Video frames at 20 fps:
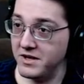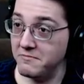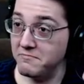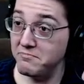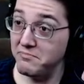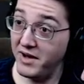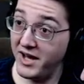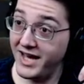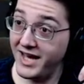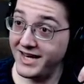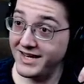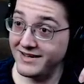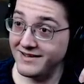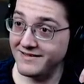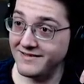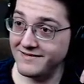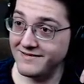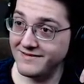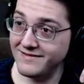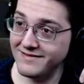But
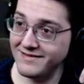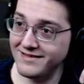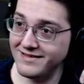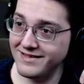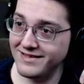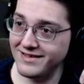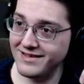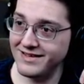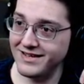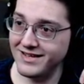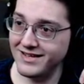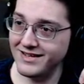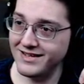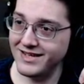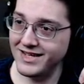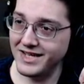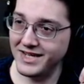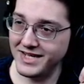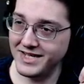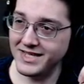
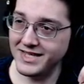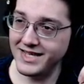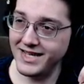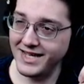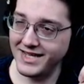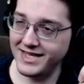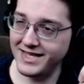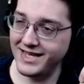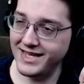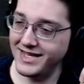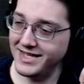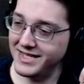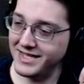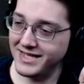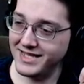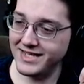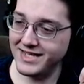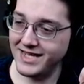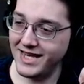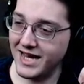he did he, he
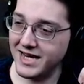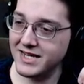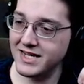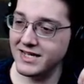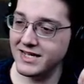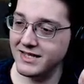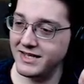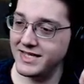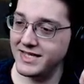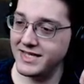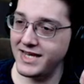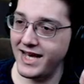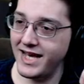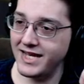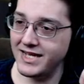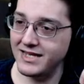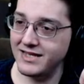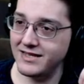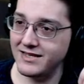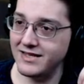technically said
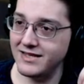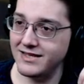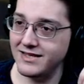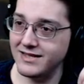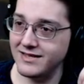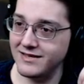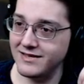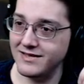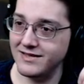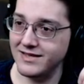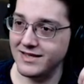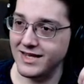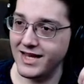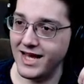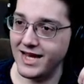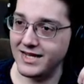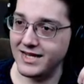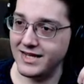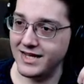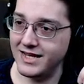
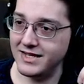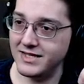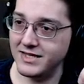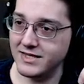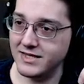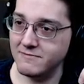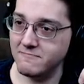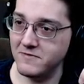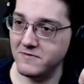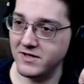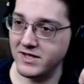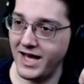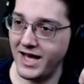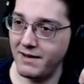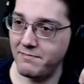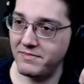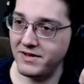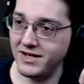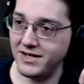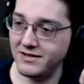that it will
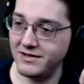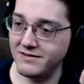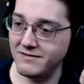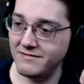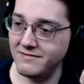happen